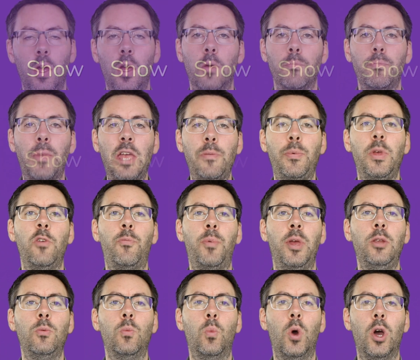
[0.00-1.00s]
Maybe you've
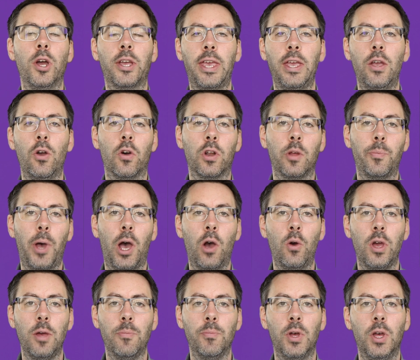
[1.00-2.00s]
been working on a
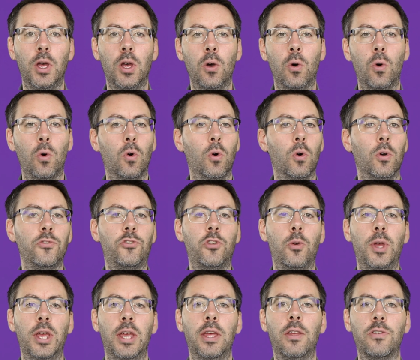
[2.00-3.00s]
poem or
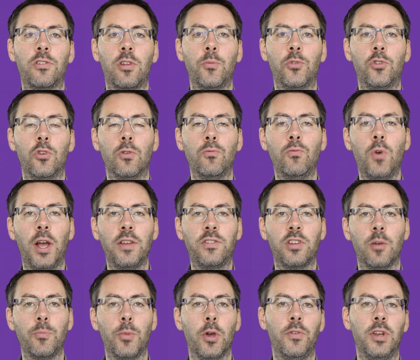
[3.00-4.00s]
doing some sort of
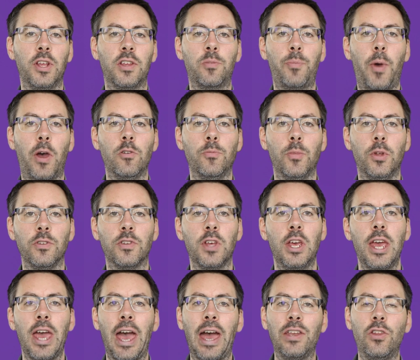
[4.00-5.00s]
write-up of an experiment
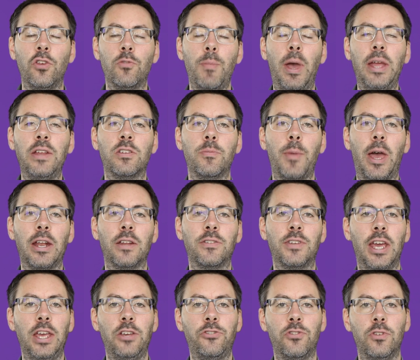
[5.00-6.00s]
and you've made some
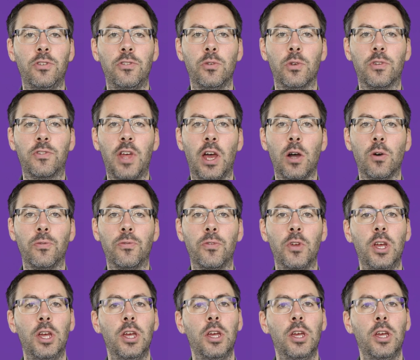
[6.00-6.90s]
annotations yourself.